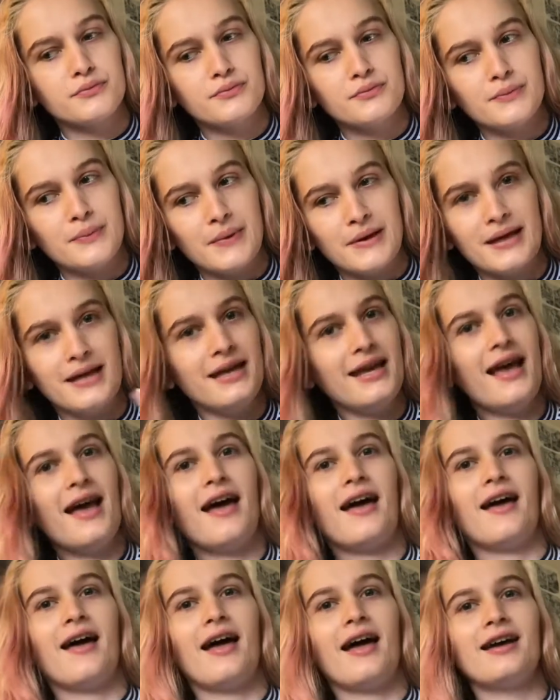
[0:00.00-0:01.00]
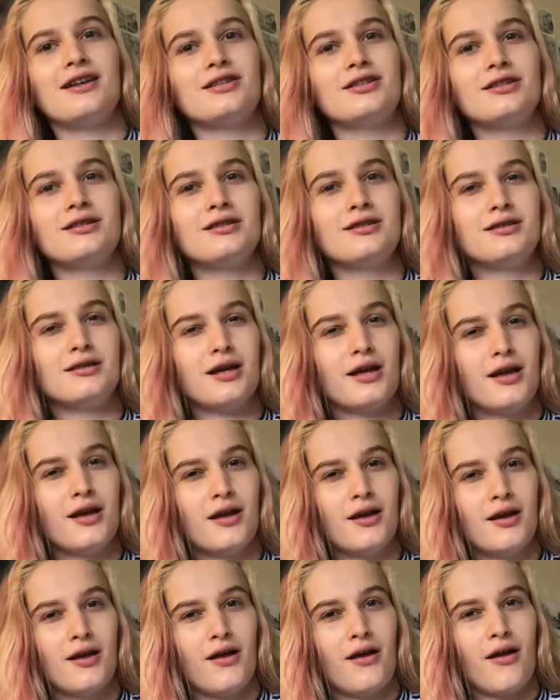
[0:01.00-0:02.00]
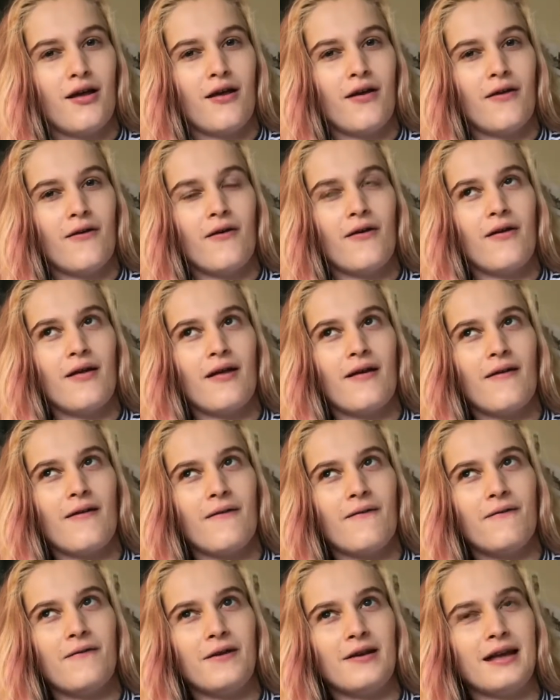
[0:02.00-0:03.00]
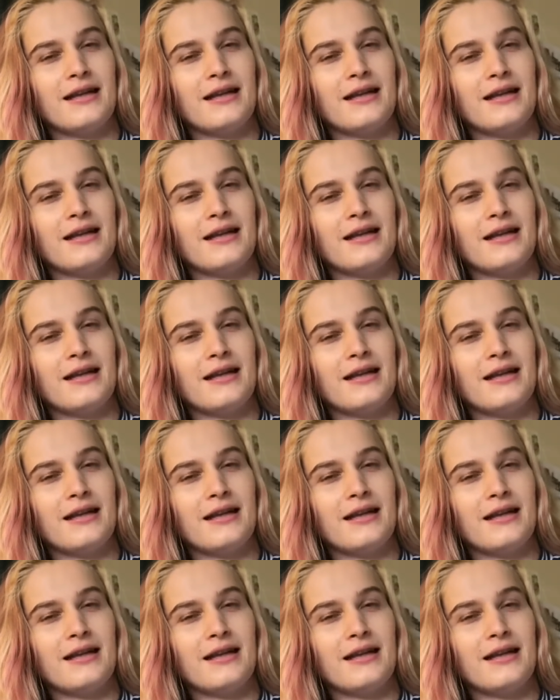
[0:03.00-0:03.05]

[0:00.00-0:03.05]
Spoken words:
But yeah, I just feel like